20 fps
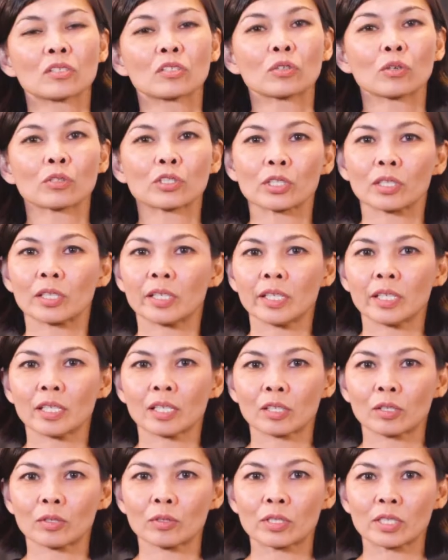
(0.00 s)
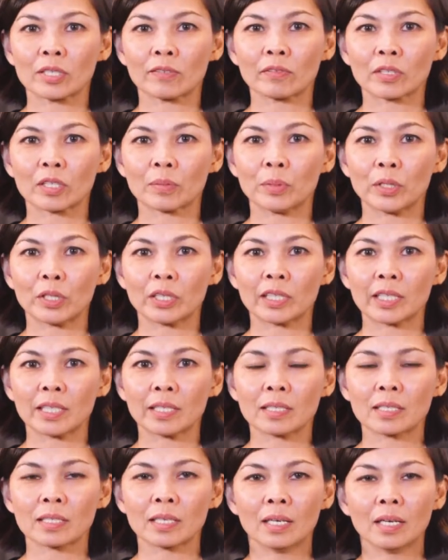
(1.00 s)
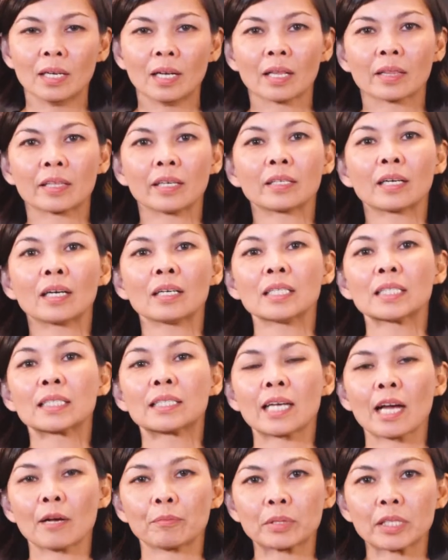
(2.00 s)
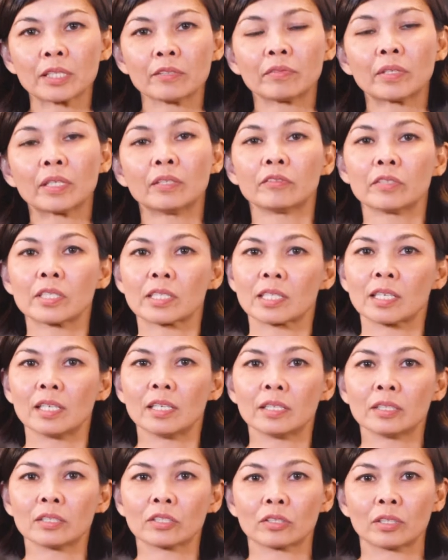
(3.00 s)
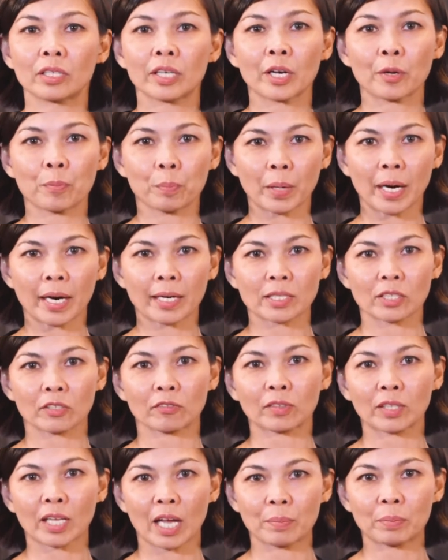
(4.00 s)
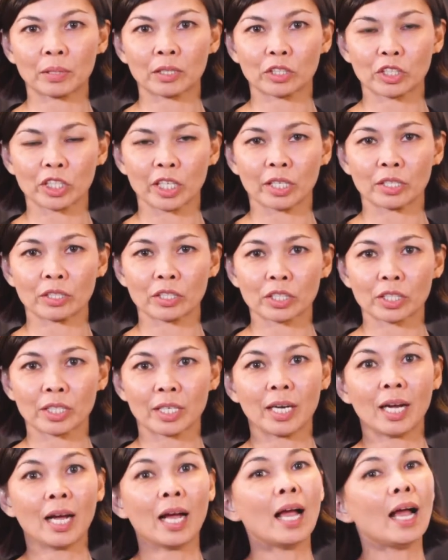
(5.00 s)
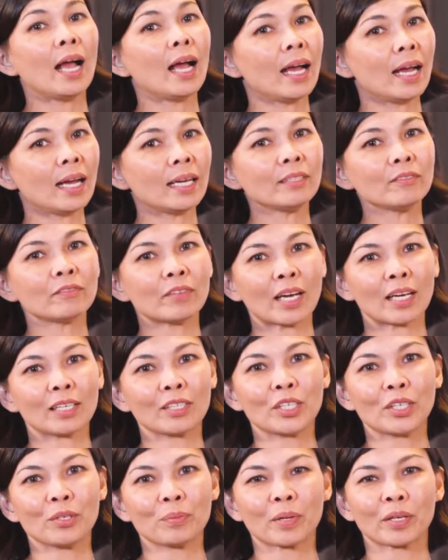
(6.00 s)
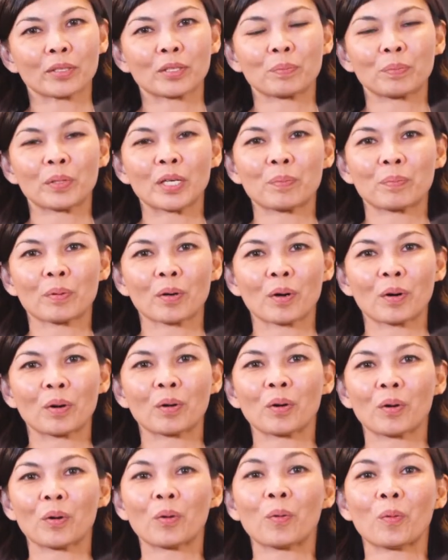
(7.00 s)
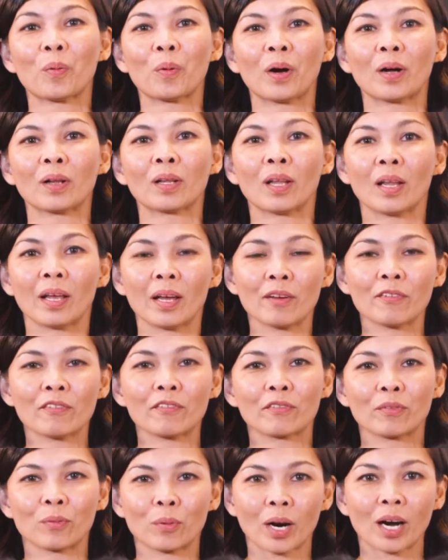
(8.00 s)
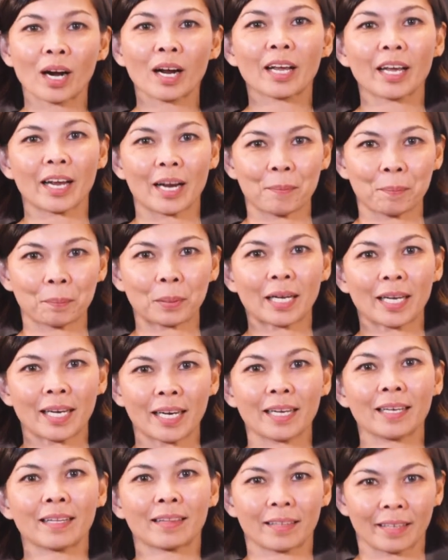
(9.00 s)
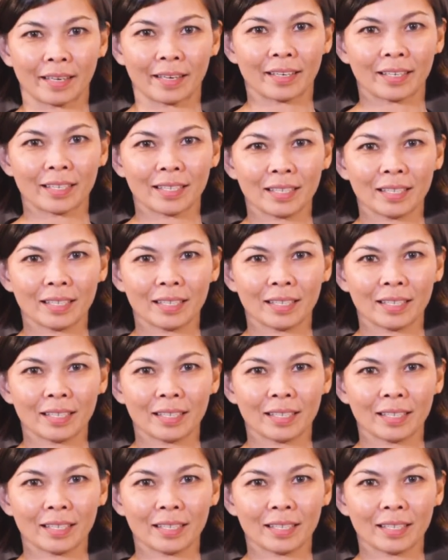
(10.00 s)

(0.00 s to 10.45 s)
socially inclusive communities that are adaptive and resilient to the impacts of climate change and valued by the people who will live, work, and play there.